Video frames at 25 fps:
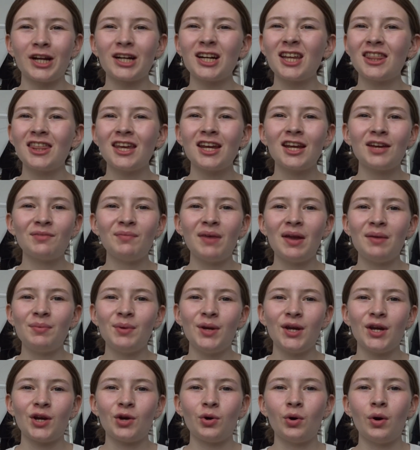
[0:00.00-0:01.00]
I think maybe
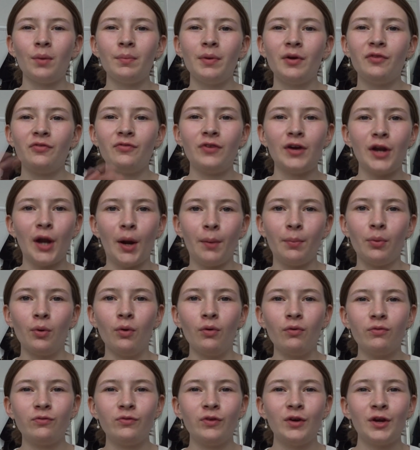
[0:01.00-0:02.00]
it got a bit fed up
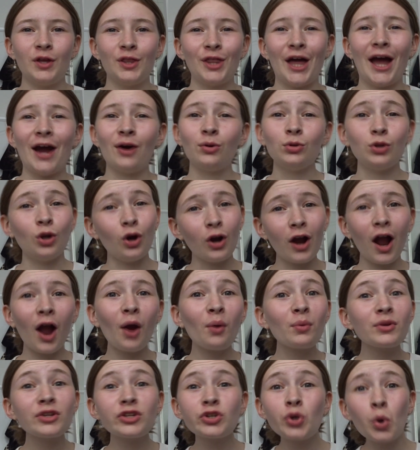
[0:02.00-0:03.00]
of how long I
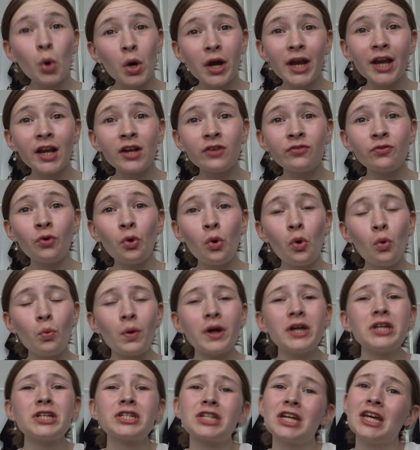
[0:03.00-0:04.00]
was talking for,
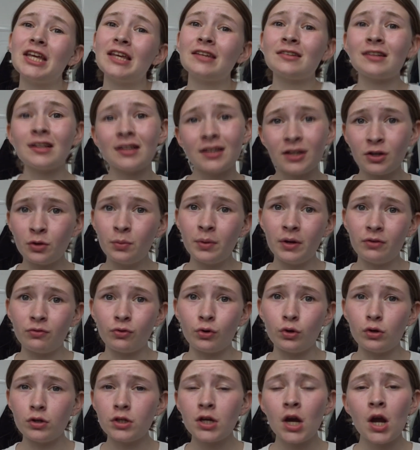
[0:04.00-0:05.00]
which is a little bit
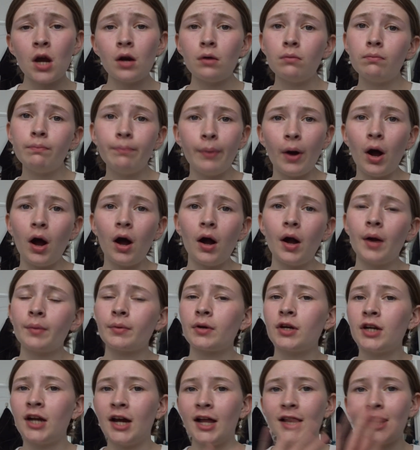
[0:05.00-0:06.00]
rude, but I'm
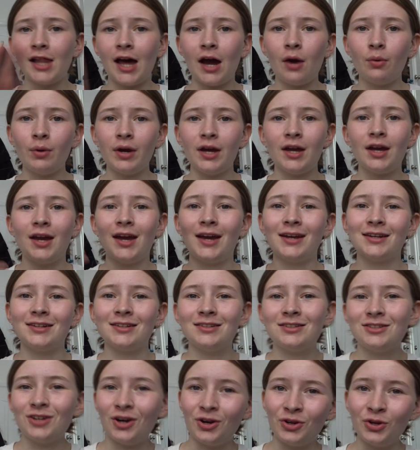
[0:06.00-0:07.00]
going to allow it and
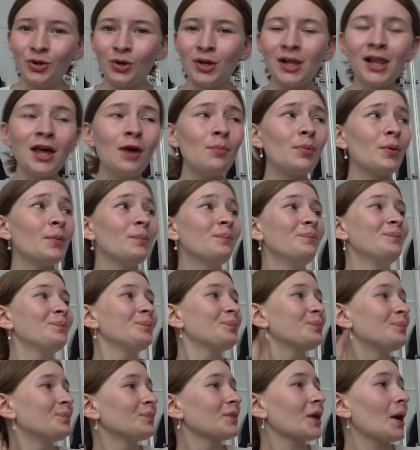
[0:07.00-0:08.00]
start a new clip.
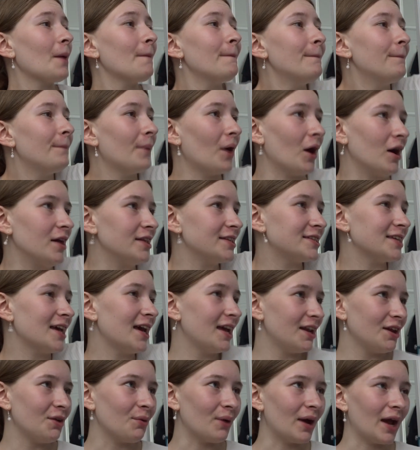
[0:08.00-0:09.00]
But
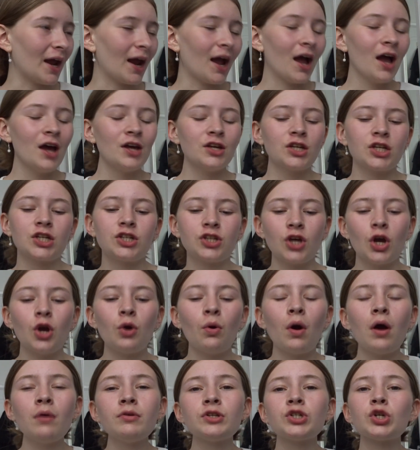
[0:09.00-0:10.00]
anyway, so
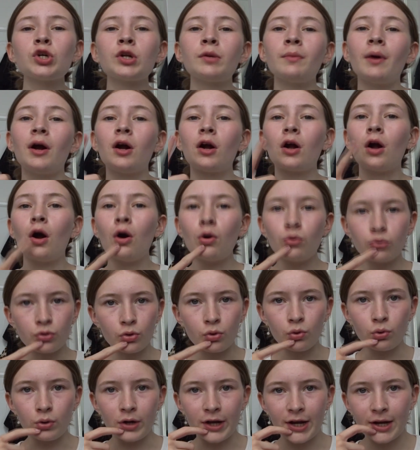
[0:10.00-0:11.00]
I was talking about cold
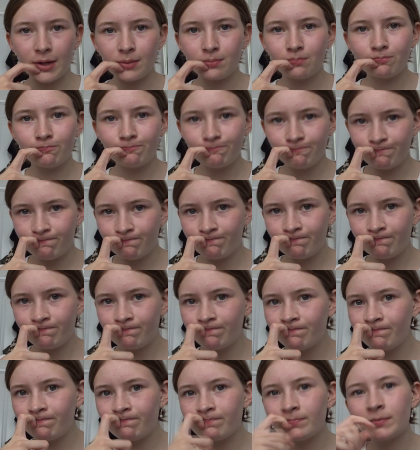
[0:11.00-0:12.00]
calling.
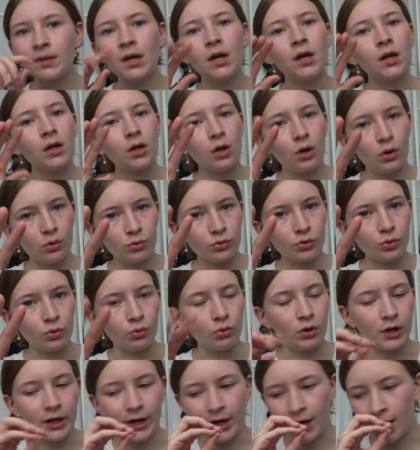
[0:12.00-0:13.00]
Cold
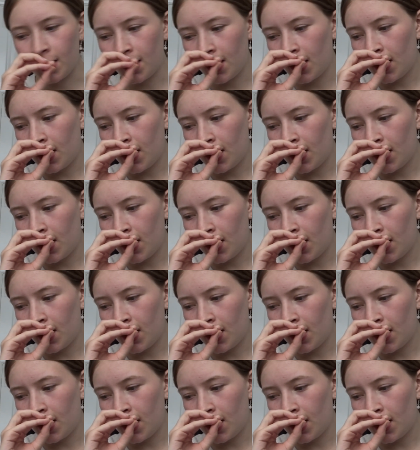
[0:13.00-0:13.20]
calling.